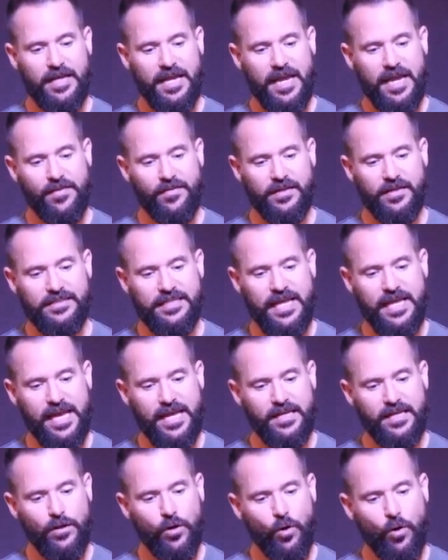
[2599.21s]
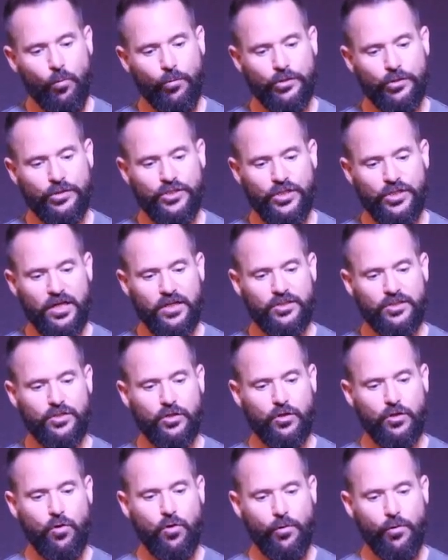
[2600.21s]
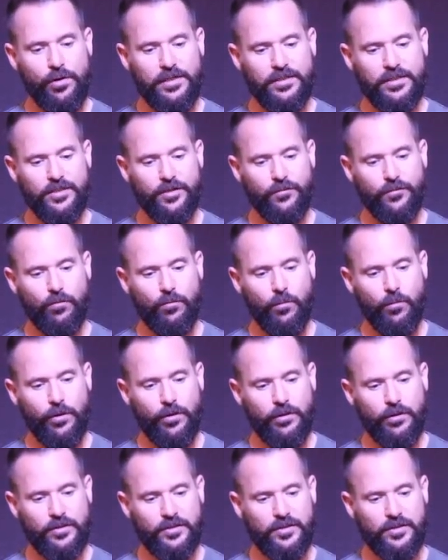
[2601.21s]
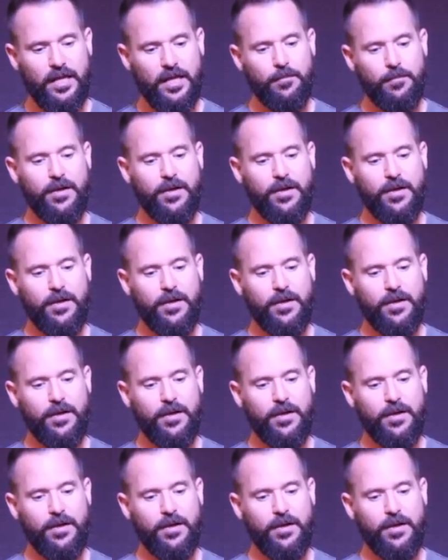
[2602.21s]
And the dead were judged according to their works